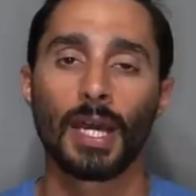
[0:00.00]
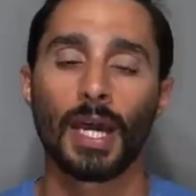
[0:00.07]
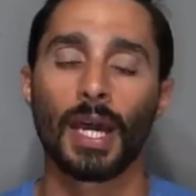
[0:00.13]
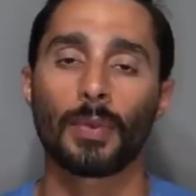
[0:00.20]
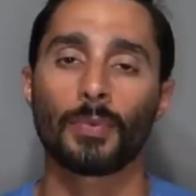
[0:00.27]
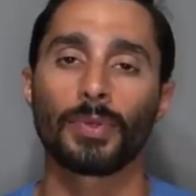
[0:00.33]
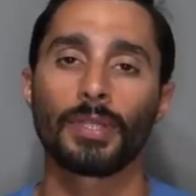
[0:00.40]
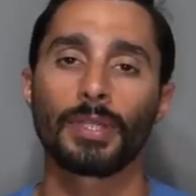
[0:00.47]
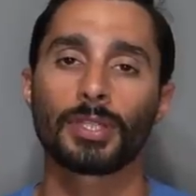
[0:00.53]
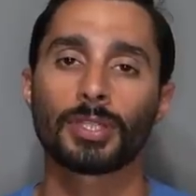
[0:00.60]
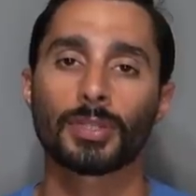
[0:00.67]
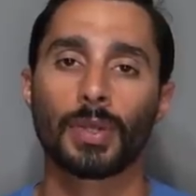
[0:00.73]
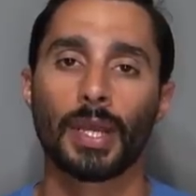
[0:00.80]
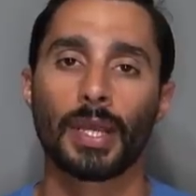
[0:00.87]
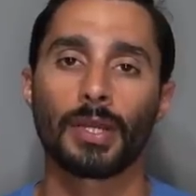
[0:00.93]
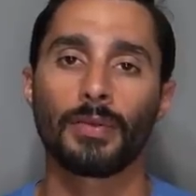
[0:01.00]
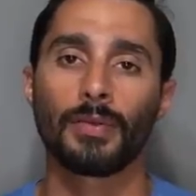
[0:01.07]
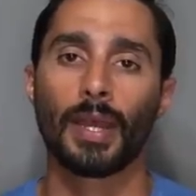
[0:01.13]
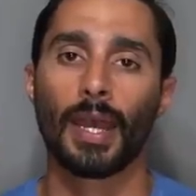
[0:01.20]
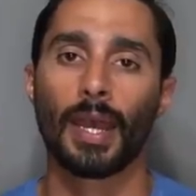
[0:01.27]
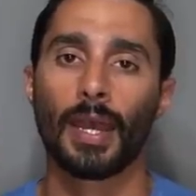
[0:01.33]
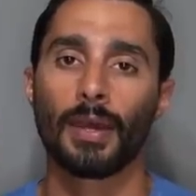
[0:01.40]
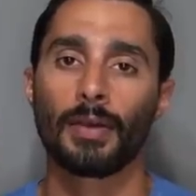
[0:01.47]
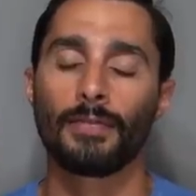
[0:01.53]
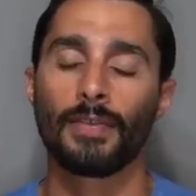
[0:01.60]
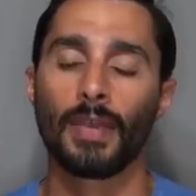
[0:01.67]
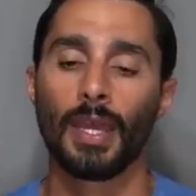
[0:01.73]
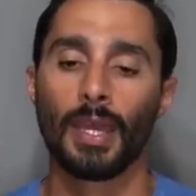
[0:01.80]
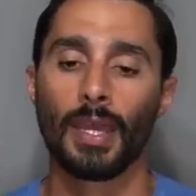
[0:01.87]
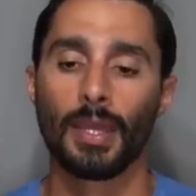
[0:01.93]
I really try to have
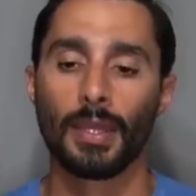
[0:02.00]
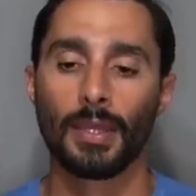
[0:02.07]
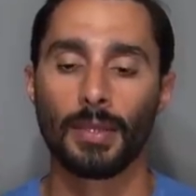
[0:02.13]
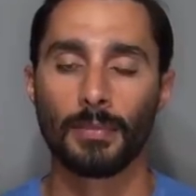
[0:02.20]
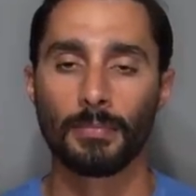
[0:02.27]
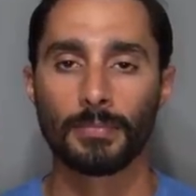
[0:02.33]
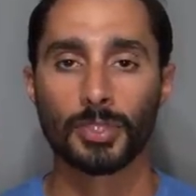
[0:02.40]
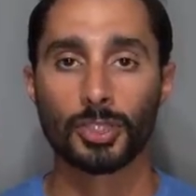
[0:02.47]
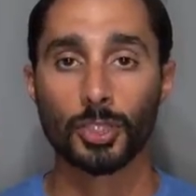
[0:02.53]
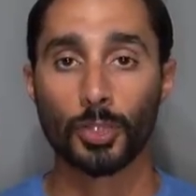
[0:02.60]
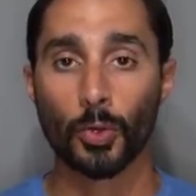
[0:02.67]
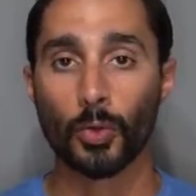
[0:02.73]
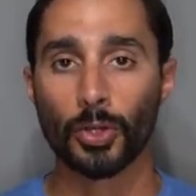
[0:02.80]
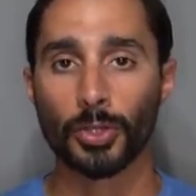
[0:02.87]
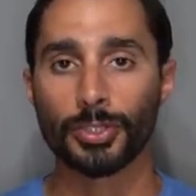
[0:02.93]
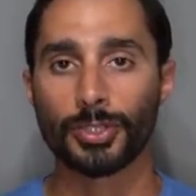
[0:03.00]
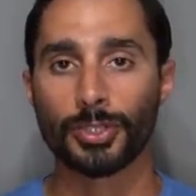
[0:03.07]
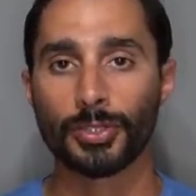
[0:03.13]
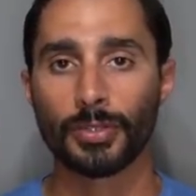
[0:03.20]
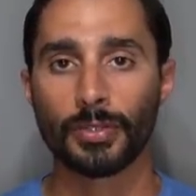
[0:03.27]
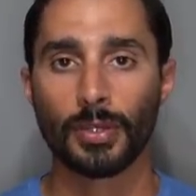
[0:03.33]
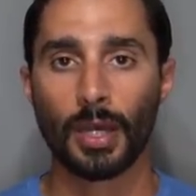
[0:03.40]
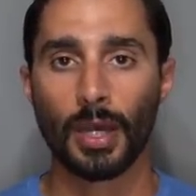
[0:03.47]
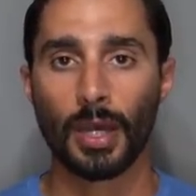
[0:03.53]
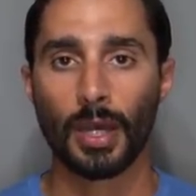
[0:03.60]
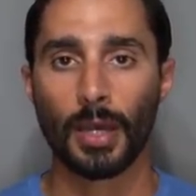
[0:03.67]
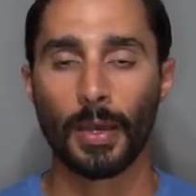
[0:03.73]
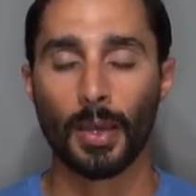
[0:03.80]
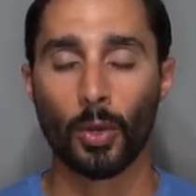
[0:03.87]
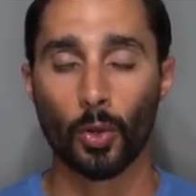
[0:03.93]
a storage
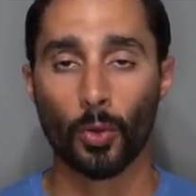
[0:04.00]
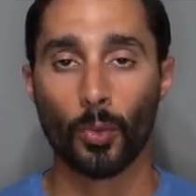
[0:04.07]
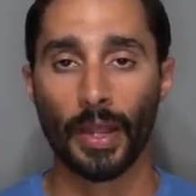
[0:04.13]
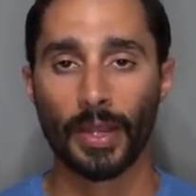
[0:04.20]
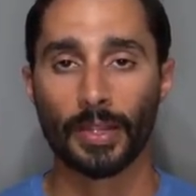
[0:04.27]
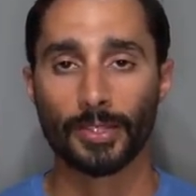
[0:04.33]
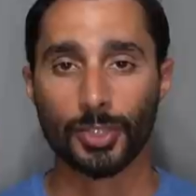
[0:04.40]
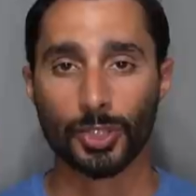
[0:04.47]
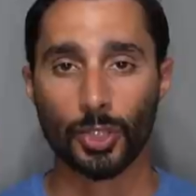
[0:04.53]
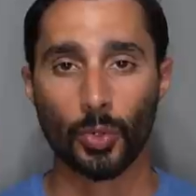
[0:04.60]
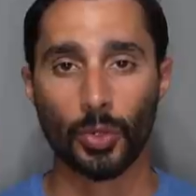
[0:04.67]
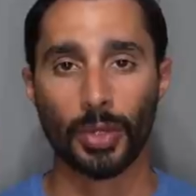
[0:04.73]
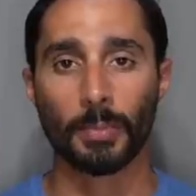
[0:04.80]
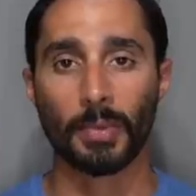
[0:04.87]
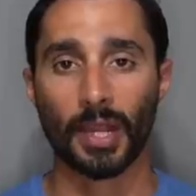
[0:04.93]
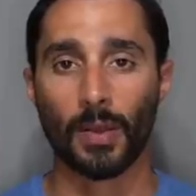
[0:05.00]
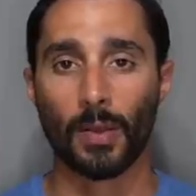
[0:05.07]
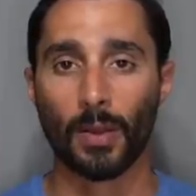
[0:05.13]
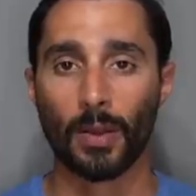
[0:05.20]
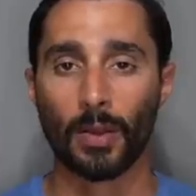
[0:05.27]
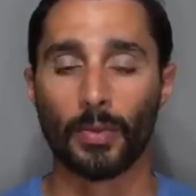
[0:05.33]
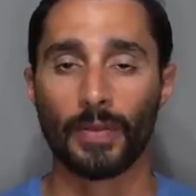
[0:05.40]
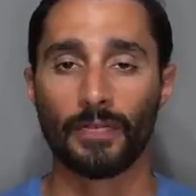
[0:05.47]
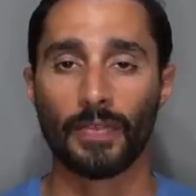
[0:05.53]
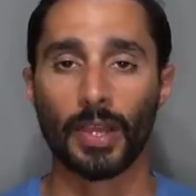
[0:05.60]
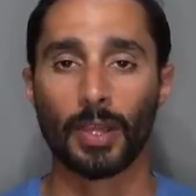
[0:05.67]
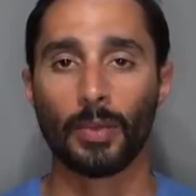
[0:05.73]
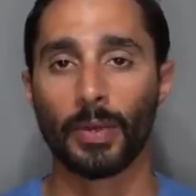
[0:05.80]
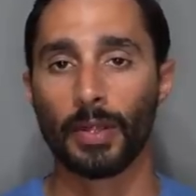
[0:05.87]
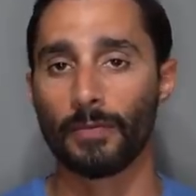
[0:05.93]
uh, or a way to store it in my car if I
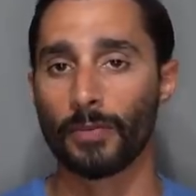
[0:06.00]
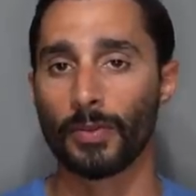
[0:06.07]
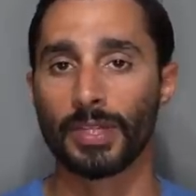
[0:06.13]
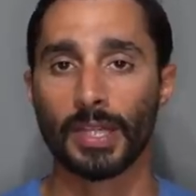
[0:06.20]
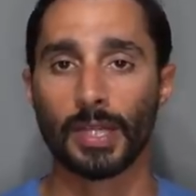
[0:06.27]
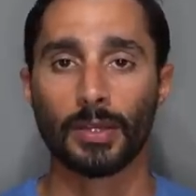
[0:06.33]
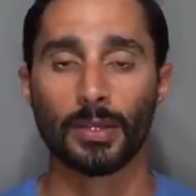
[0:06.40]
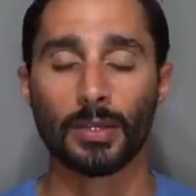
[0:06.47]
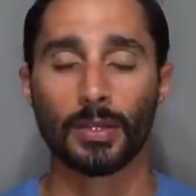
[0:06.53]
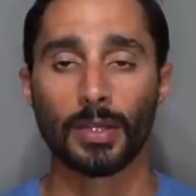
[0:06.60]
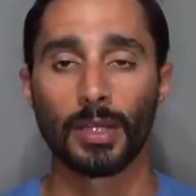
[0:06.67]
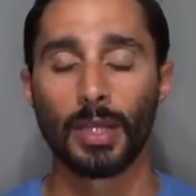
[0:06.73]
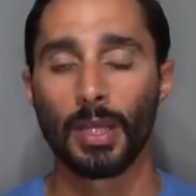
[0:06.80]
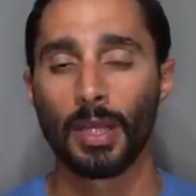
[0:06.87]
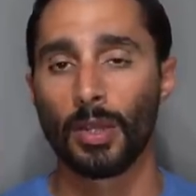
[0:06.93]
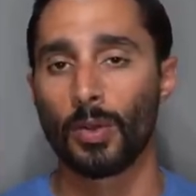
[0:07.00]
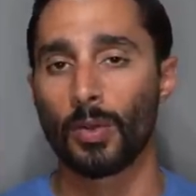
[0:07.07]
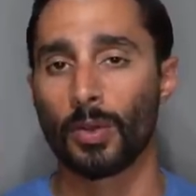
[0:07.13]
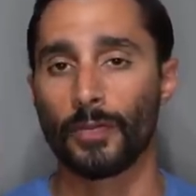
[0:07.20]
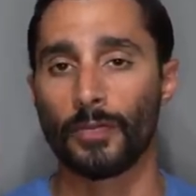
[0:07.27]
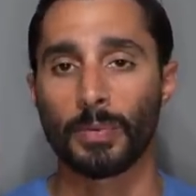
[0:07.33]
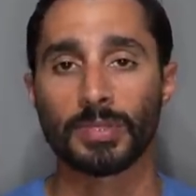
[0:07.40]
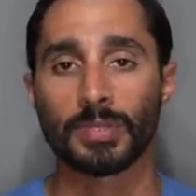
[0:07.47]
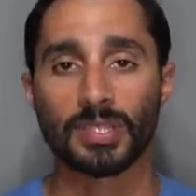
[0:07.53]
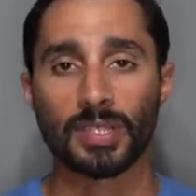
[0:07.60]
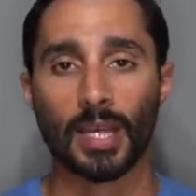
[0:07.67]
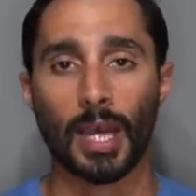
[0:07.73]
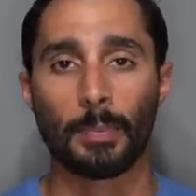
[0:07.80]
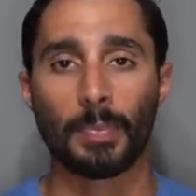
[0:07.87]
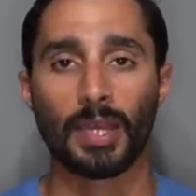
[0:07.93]
go in for dinner or if I'm
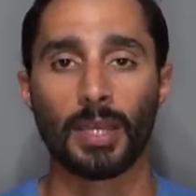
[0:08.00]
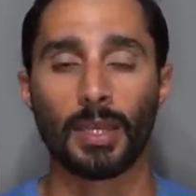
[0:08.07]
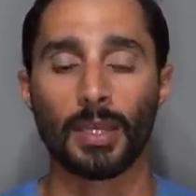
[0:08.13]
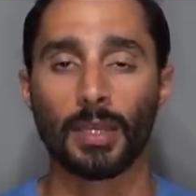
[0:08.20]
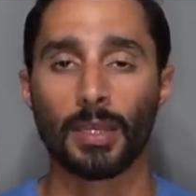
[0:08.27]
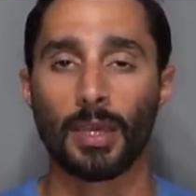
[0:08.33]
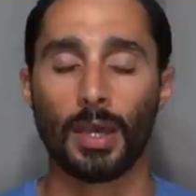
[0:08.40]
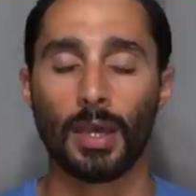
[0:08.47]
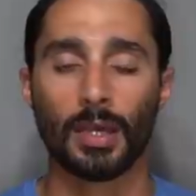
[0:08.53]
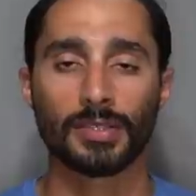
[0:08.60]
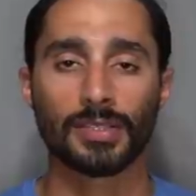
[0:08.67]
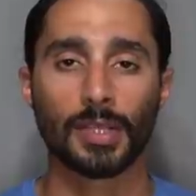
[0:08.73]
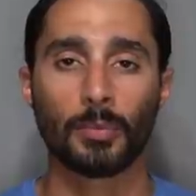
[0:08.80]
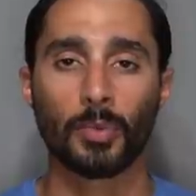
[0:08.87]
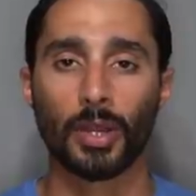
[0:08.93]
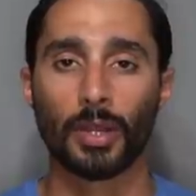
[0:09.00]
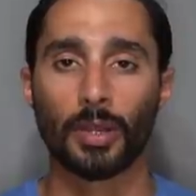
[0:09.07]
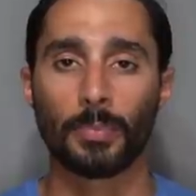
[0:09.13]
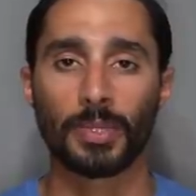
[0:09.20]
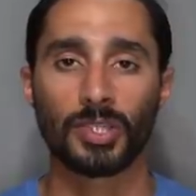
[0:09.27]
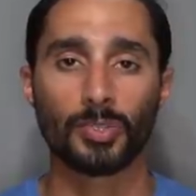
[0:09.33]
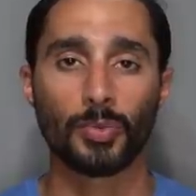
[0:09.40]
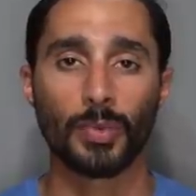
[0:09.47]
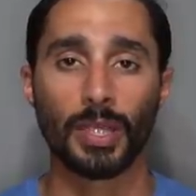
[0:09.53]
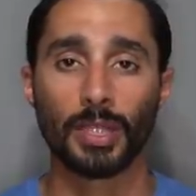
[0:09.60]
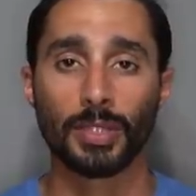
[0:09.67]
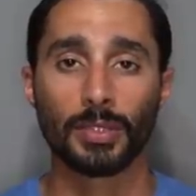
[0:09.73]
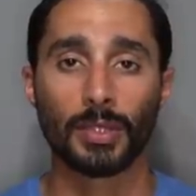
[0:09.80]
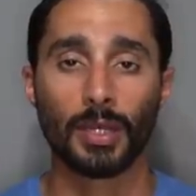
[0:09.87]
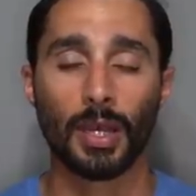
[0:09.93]
stopping uh, somewhere
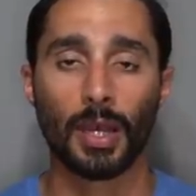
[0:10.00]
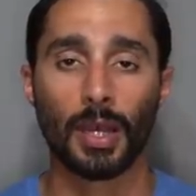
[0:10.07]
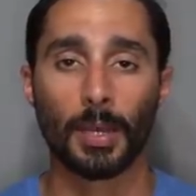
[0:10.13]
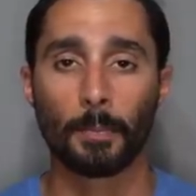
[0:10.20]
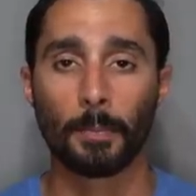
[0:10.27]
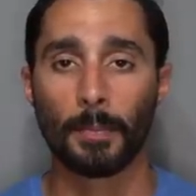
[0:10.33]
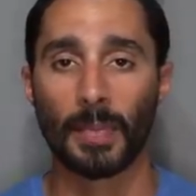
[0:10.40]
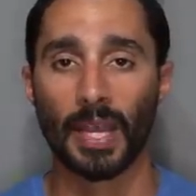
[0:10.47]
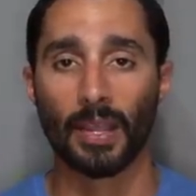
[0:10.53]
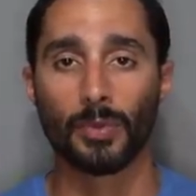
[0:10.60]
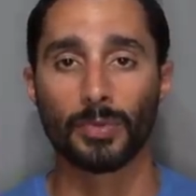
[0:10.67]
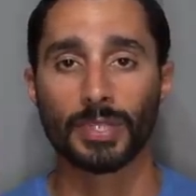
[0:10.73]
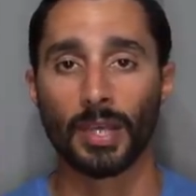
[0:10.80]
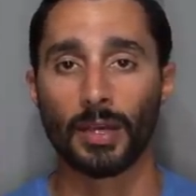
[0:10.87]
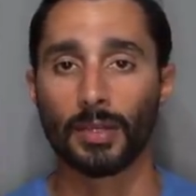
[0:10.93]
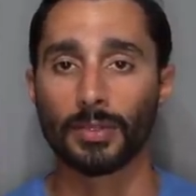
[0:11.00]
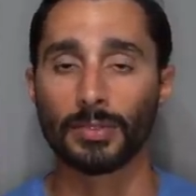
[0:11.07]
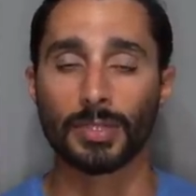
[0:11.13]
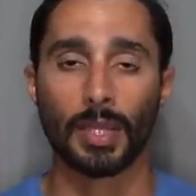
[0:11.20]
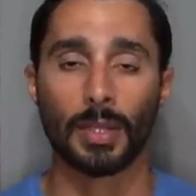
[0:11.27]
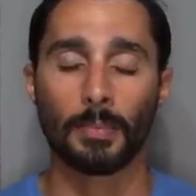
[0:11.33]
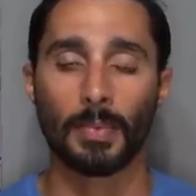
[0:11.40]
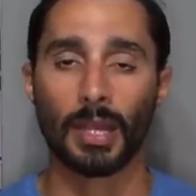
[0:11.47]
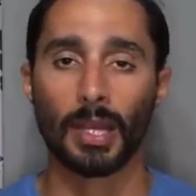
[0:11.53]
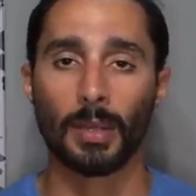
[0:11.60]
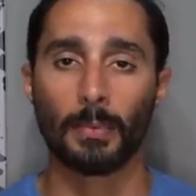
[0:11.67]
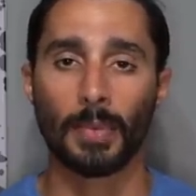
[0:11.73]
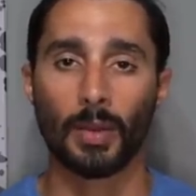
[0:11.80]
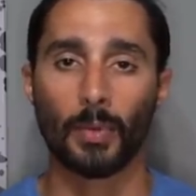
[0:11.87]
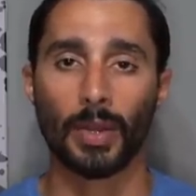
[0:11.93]
between um, my hotels and my,
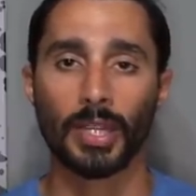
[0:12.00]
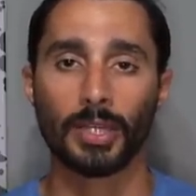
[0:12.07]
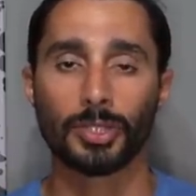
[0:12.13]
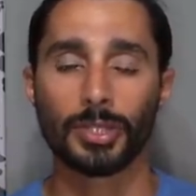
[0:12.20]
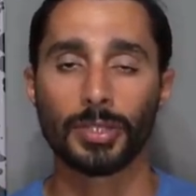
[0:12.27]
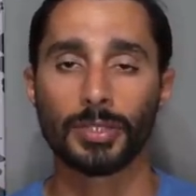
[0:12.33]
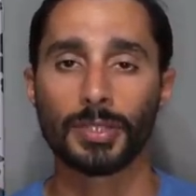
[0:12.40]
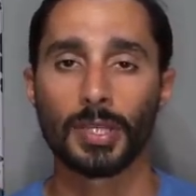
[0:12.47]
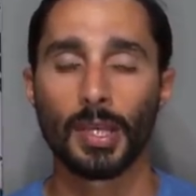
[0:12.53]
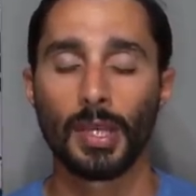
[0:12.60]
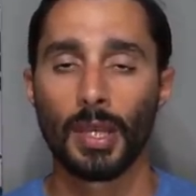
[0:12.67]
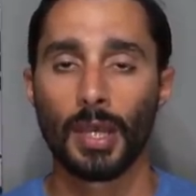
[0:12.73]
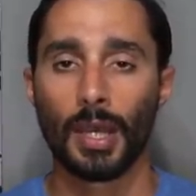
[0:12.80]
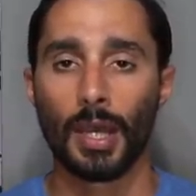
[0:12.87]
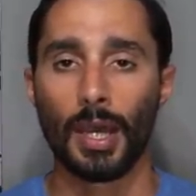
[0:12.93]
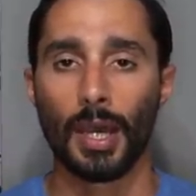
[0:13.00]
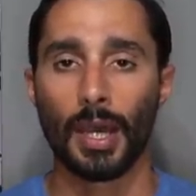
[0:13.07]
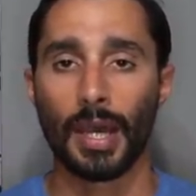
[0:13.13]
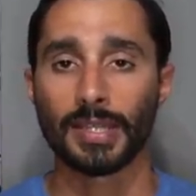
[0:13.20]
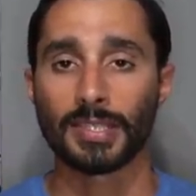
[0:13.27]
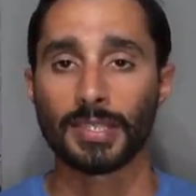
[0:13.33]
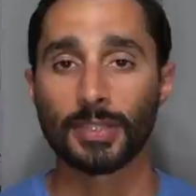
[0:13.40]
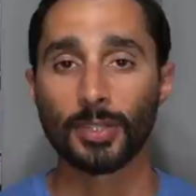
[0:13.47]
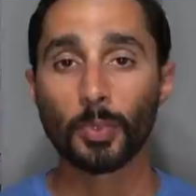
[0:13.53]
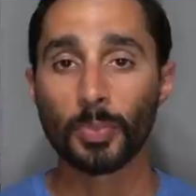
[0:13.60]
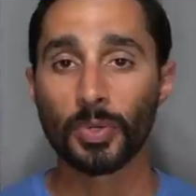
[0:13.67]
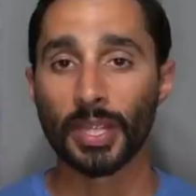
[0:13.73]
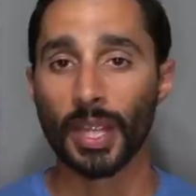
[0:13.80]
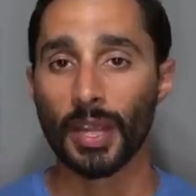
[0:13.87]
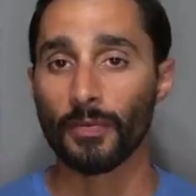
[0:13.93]
my ranges uh, I still
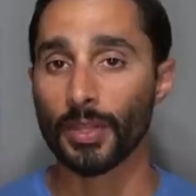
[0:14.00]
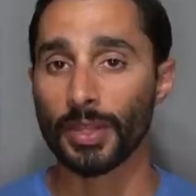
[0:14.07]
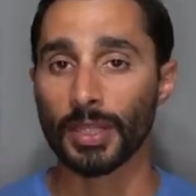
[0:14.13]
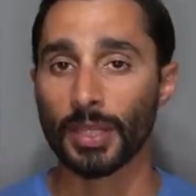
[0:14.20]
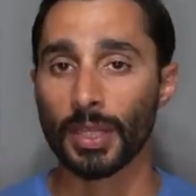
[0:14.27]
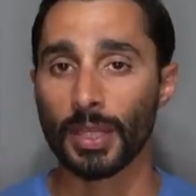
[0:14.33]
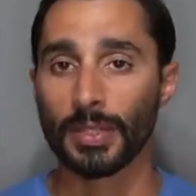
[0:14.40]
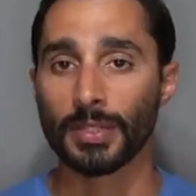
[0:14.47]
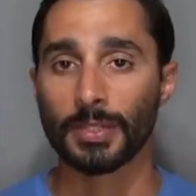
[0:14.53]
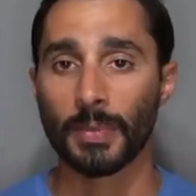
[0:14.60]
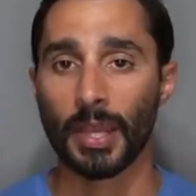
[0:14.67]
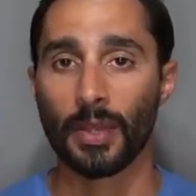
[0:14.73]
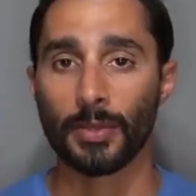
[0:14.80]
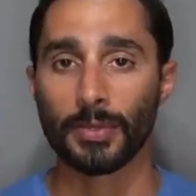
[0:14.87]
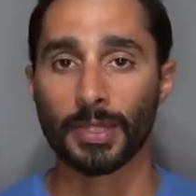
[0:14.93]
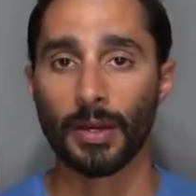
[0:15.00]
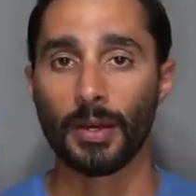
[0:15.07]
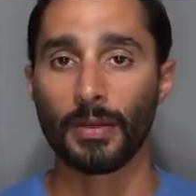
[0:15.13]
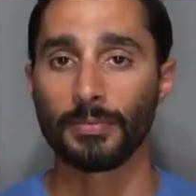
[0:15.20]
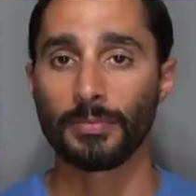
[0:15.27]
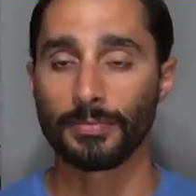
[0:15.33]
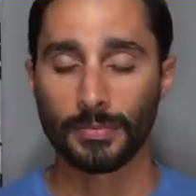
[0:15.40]
bring everything into my hotel.